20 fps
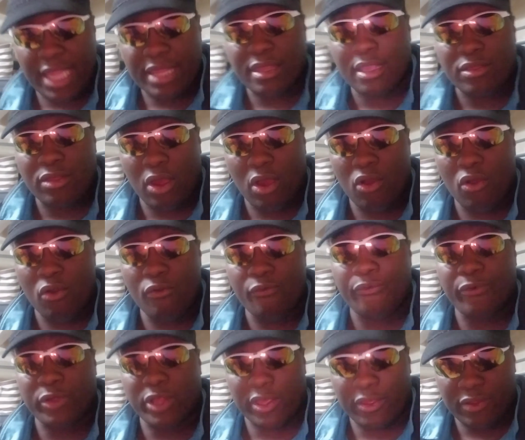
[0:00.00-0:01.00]
the tone
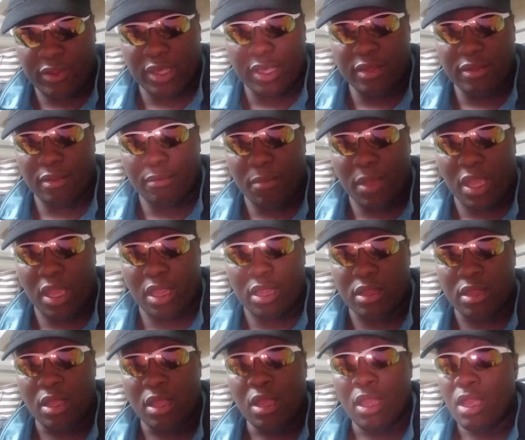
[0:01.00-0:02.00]
for this season,
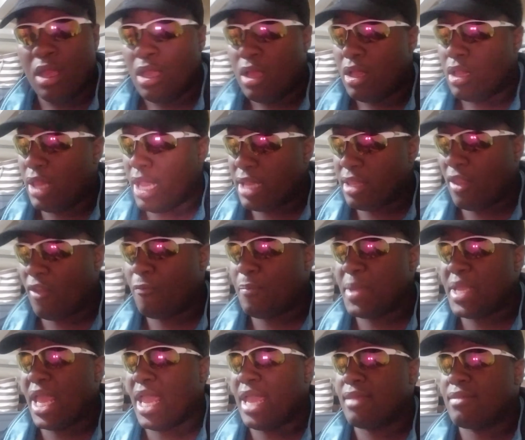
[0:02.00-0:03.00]
man. Let this
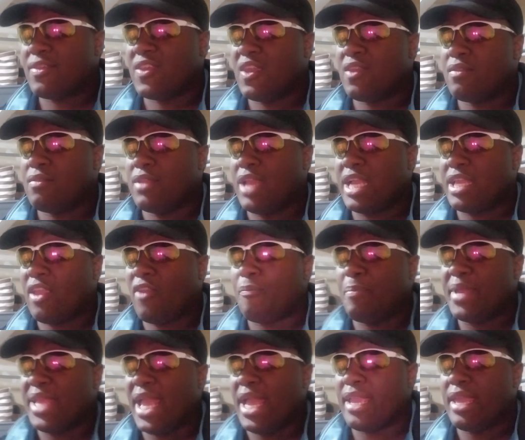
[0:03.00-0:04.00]
be
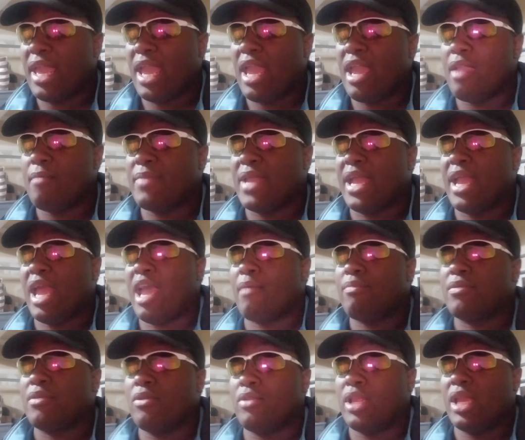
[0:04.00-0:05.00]
that game that
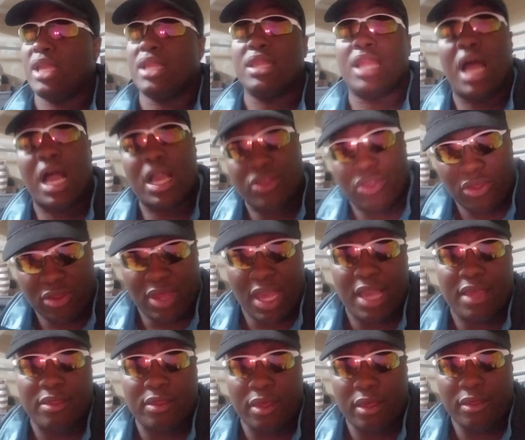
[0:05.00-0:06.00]
absolutely launches
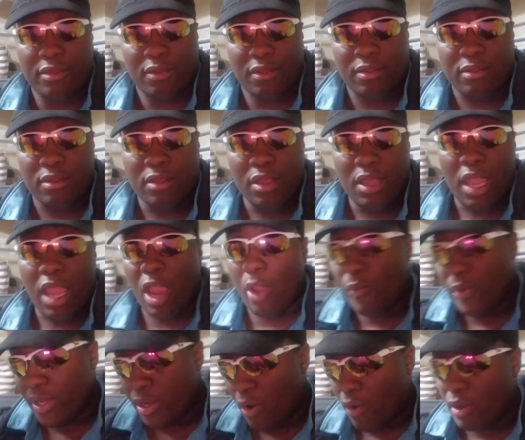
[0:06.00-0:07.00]
our season,
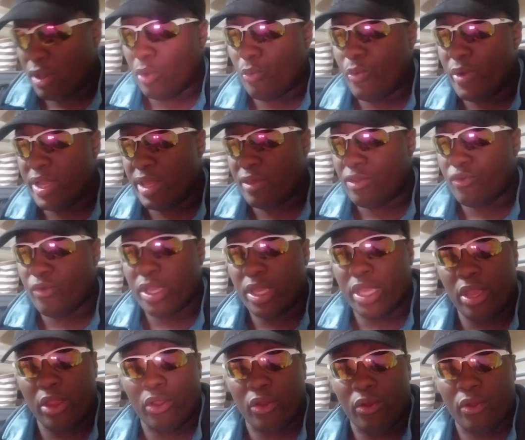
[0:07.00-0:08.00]
and we go on a winning streak
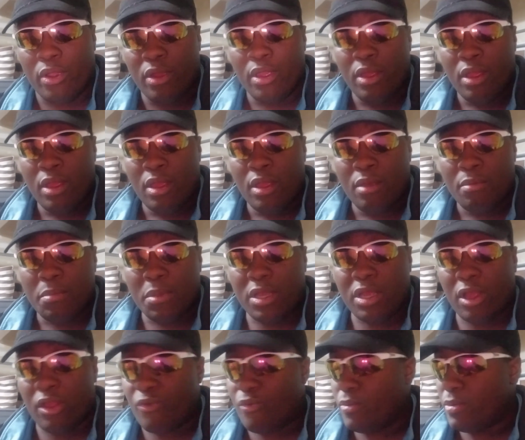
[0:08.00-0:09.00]
here.
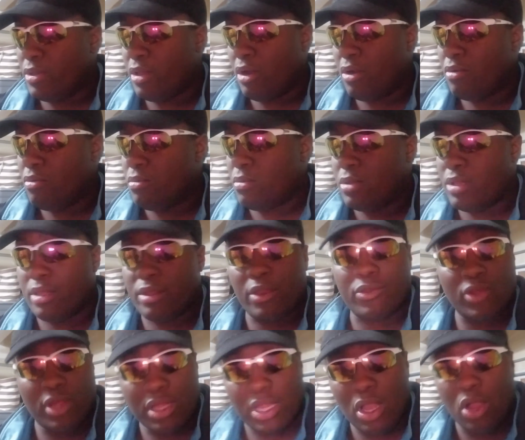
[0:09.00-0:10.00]
Because, you know,
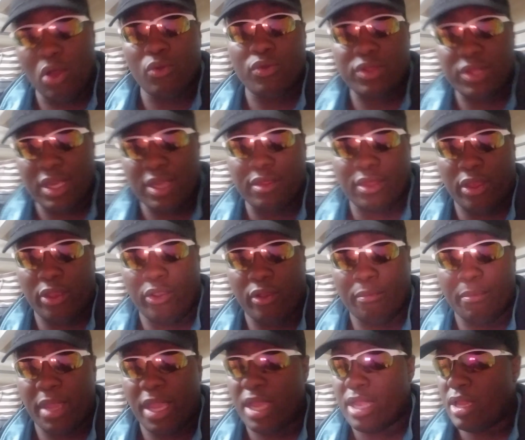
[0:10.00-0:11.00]
there's a long season
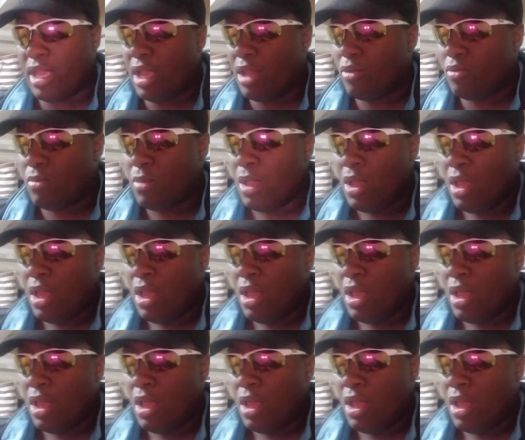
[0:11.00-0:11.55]
here, man, and